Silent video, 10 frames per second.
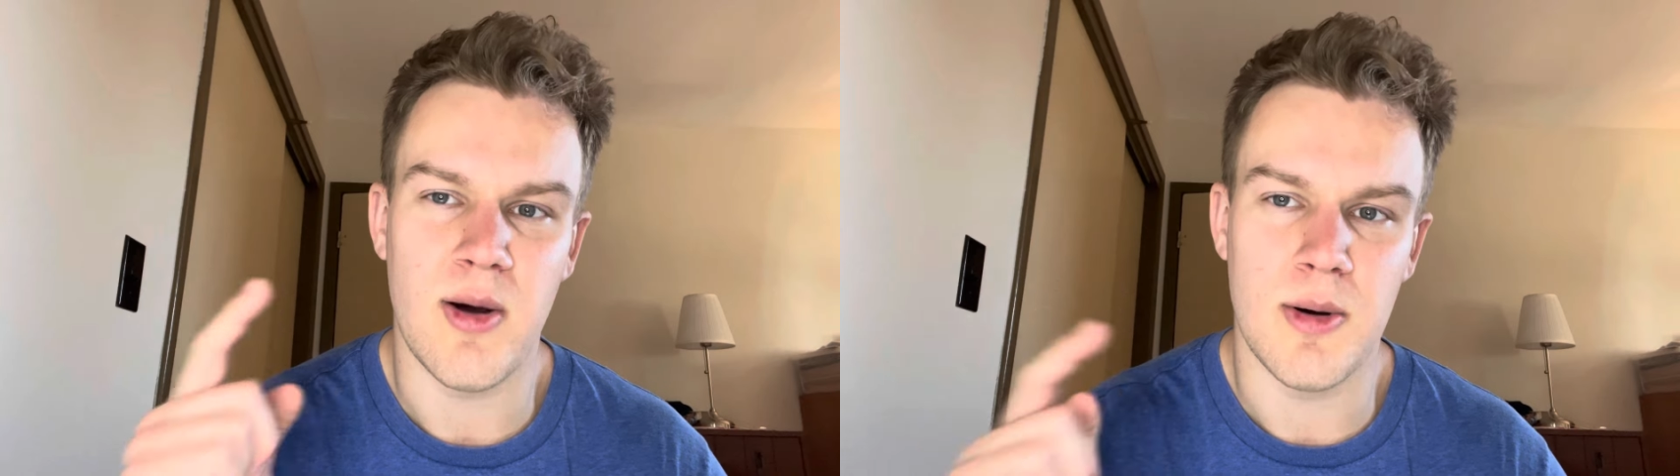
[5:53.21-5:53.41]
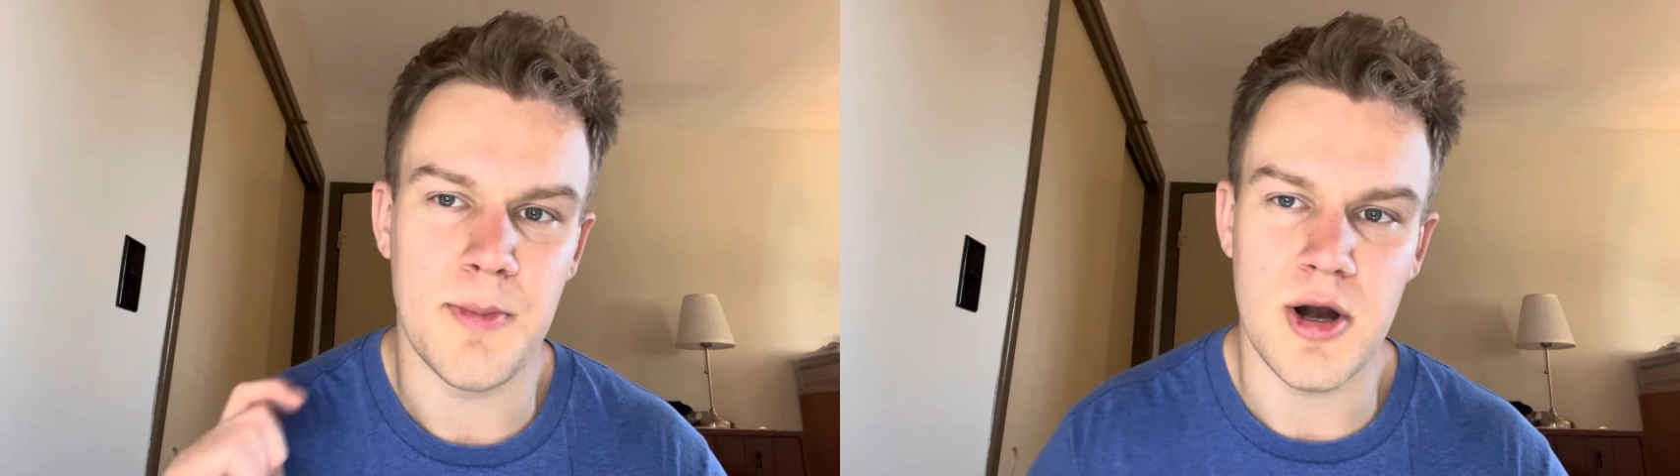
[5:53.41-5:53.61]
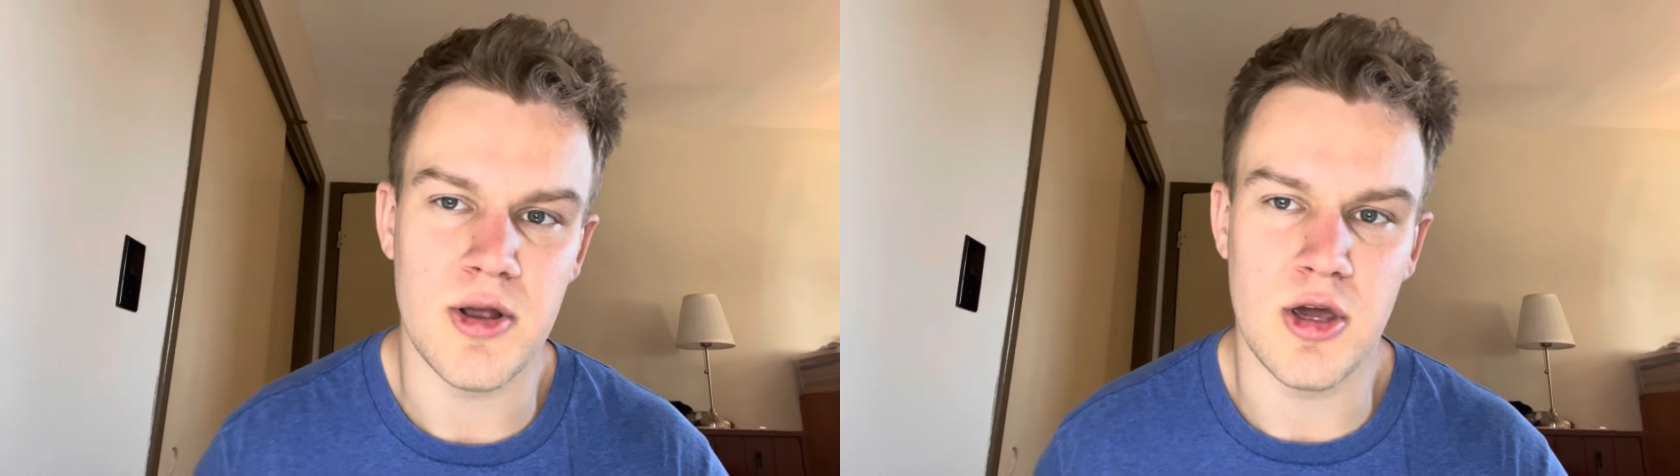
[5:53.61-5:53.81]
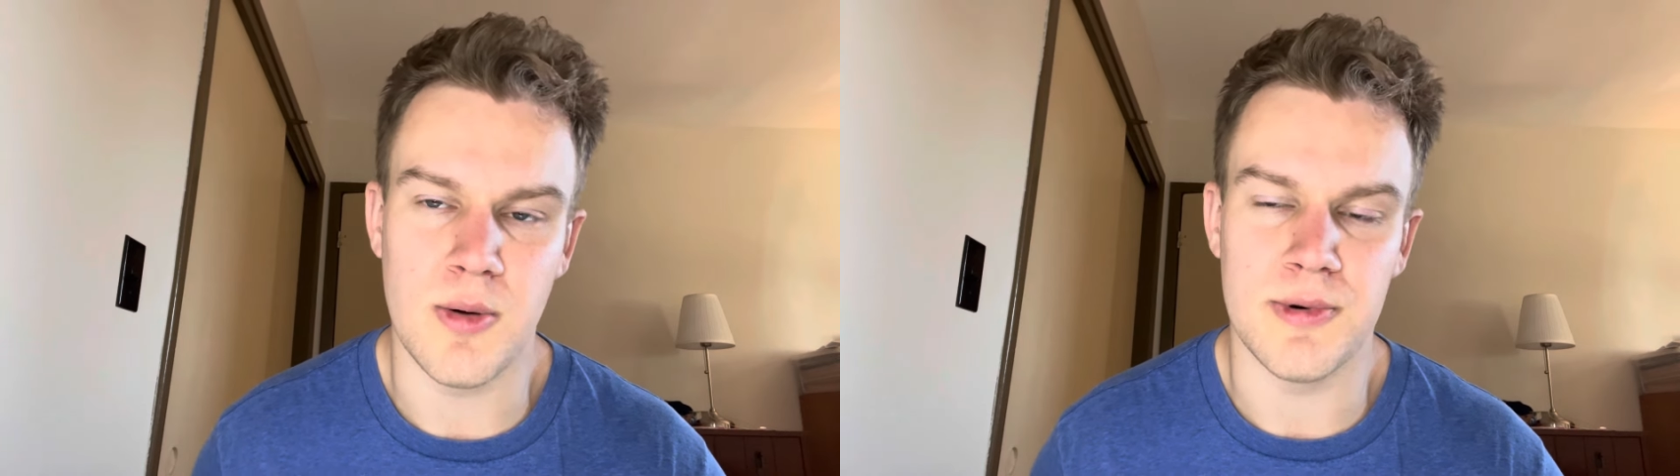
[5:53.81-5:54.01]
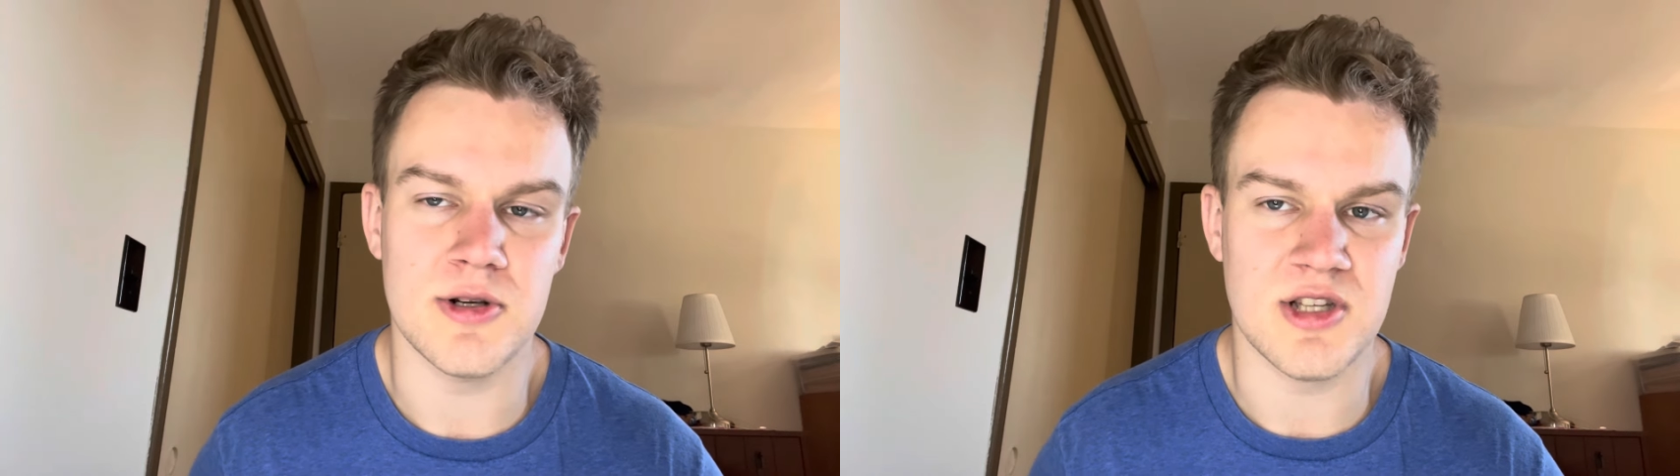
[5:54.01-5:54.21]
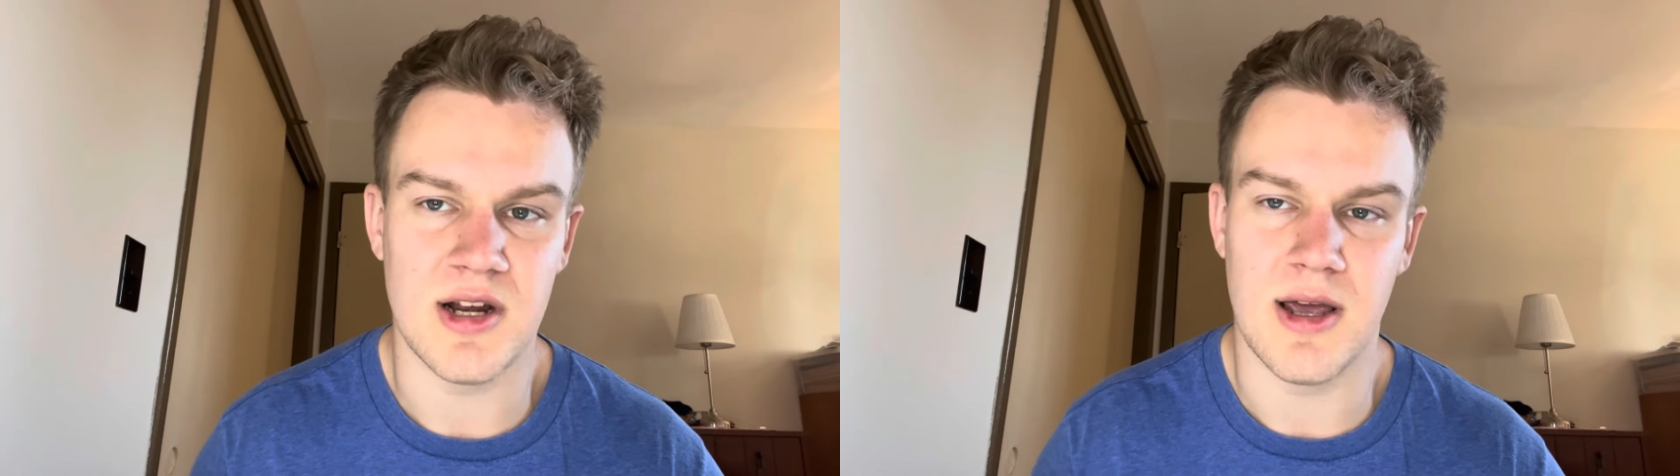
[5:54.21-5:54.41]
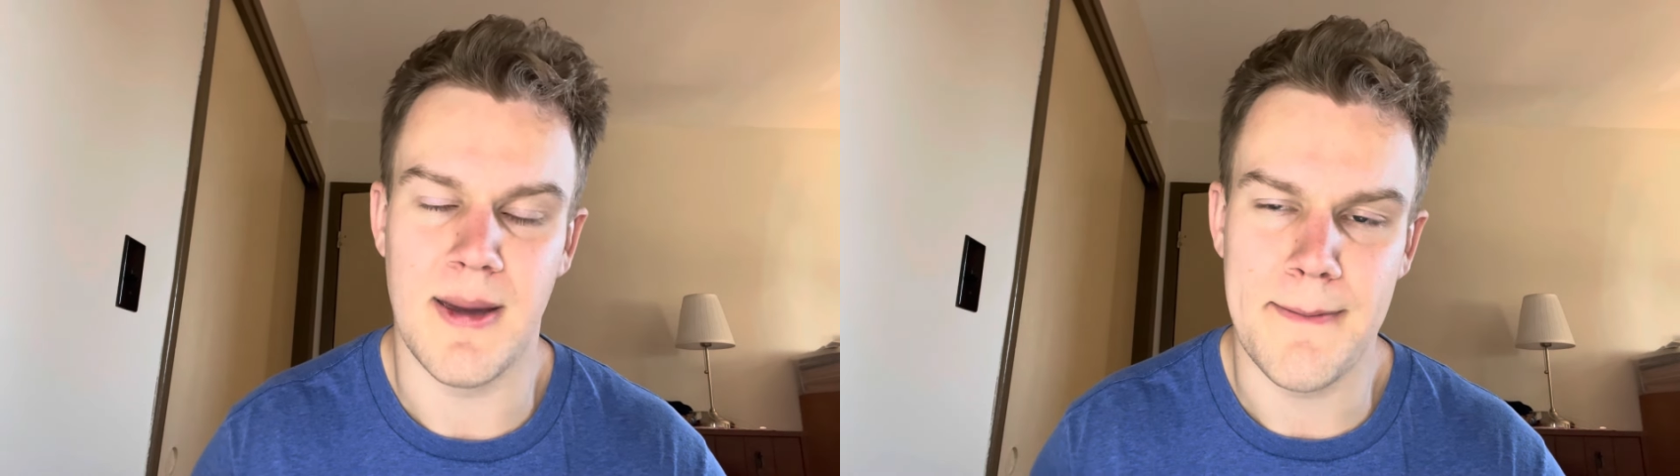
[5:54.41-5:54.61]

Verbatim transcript: how Amari Cooper is going to